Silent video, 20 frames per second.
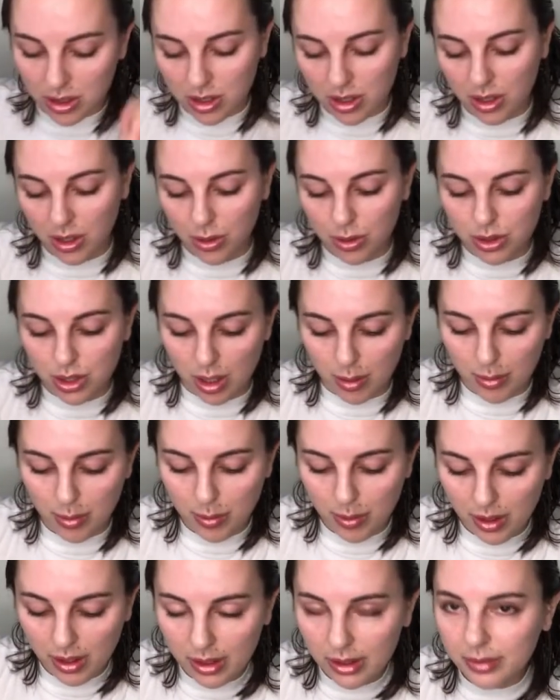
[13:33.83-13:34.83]
to
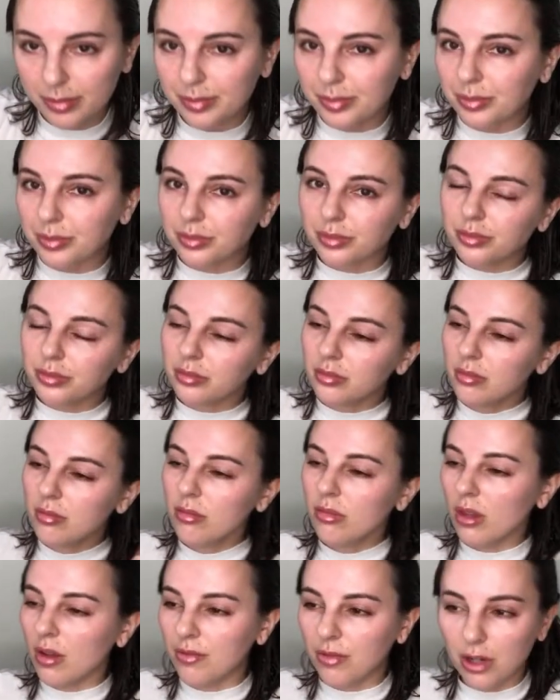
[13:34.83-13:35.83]
dermaplane,
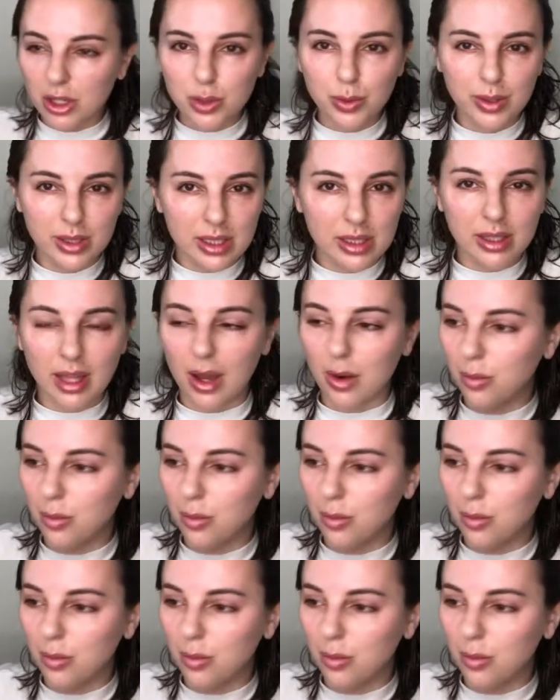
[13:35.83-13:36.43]
first we did that